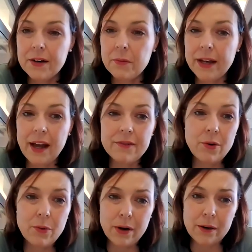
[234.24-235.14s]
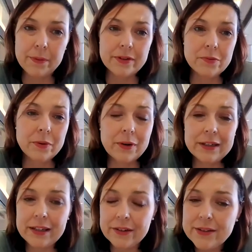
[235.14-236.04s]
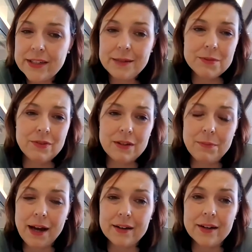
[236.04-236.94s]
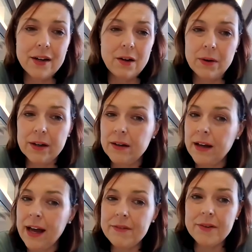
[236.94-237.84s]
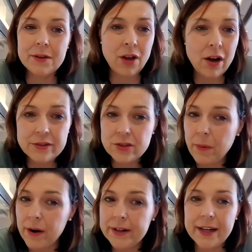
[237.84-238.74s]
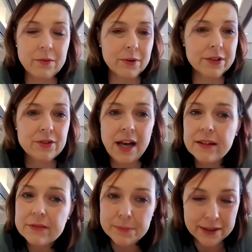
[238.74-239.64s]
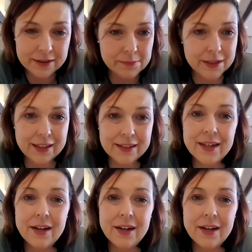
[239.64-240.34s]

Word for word: We have whole workbooks. We're going to get your team's feedback. We're going to have a launch party where you tell everybody the meeting.